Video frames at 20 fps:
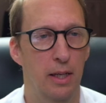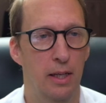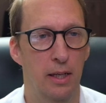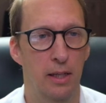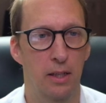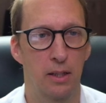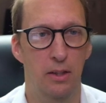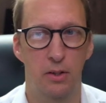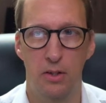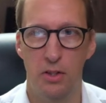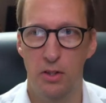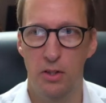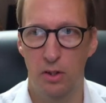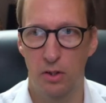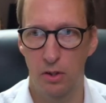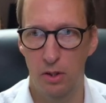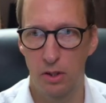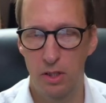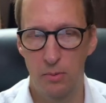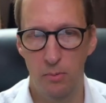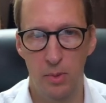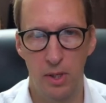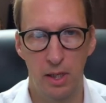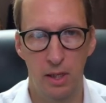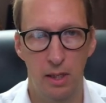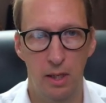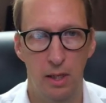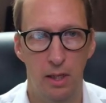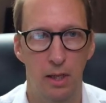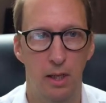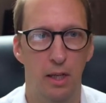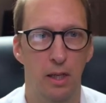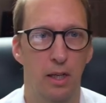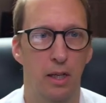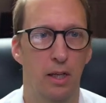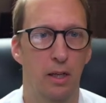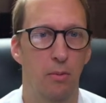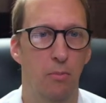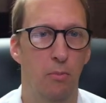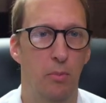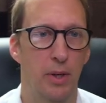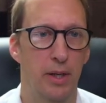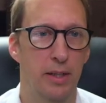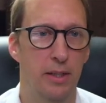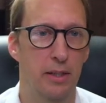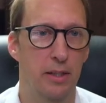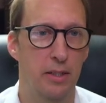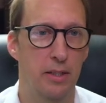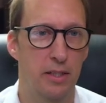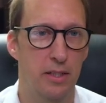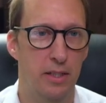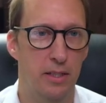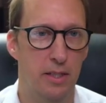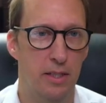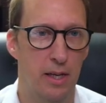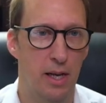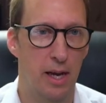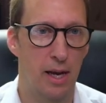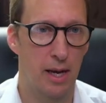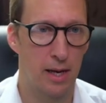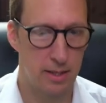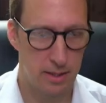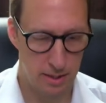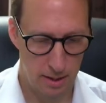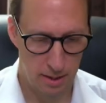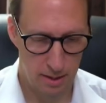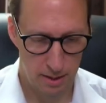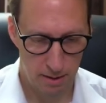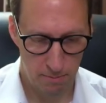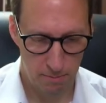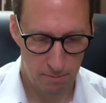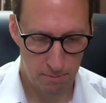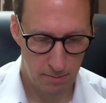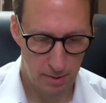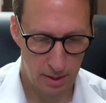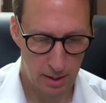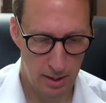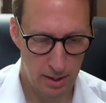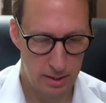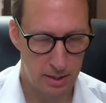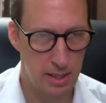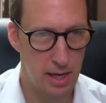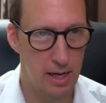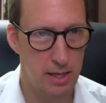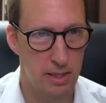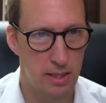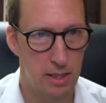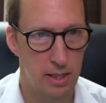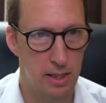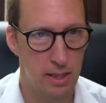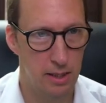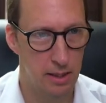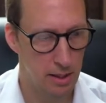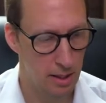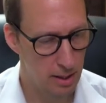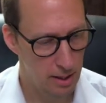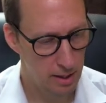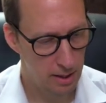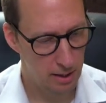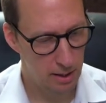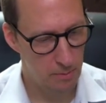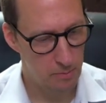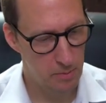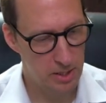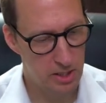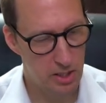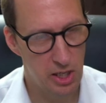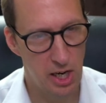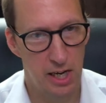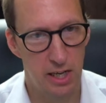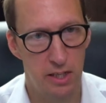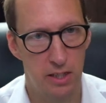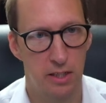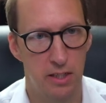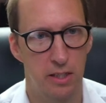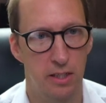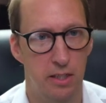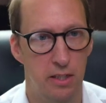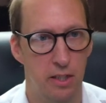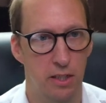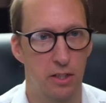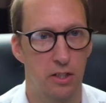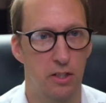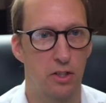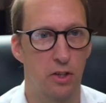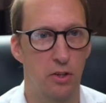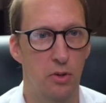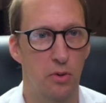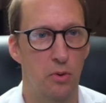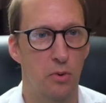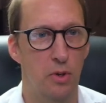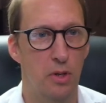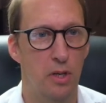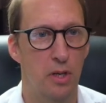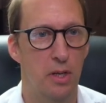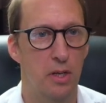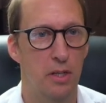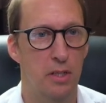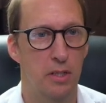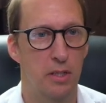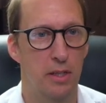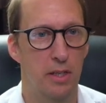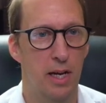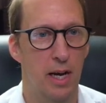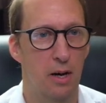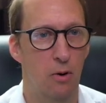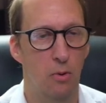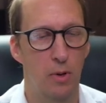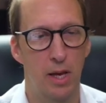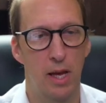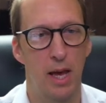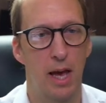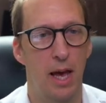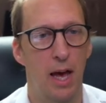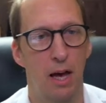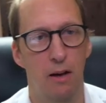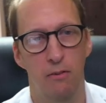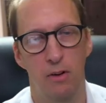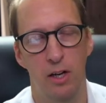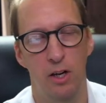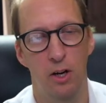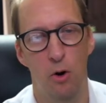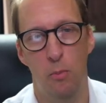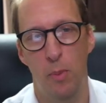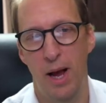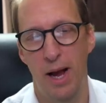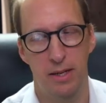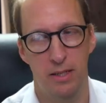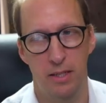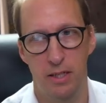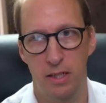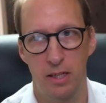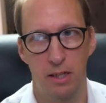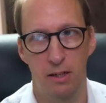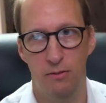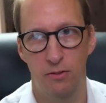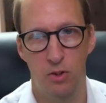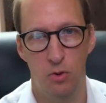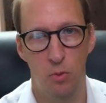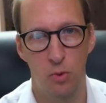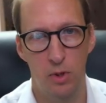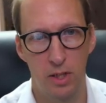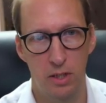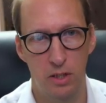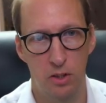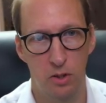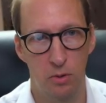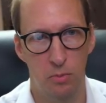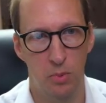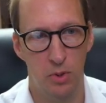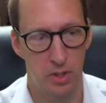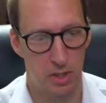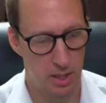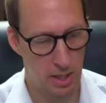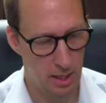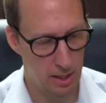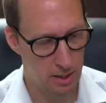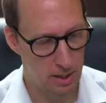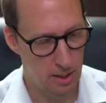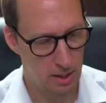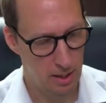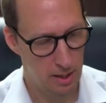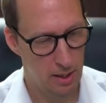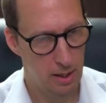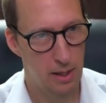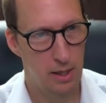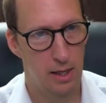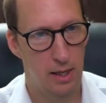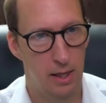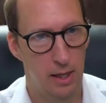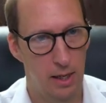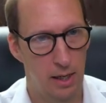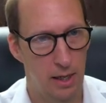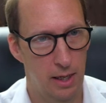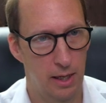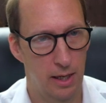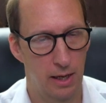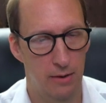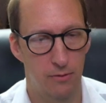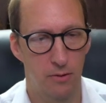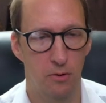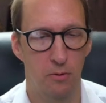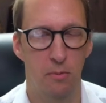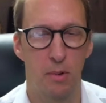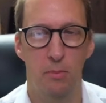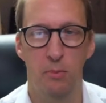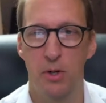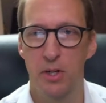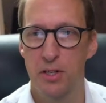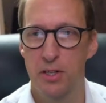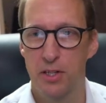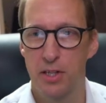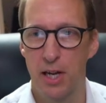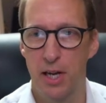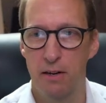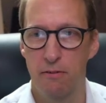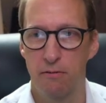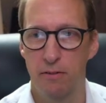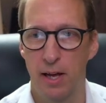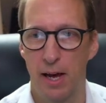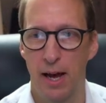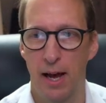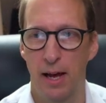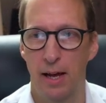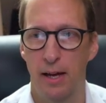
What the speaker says: looks good to me, but just as a test here, let me change this to 2. So now we have an opacity of 22%, and have to remember to save that.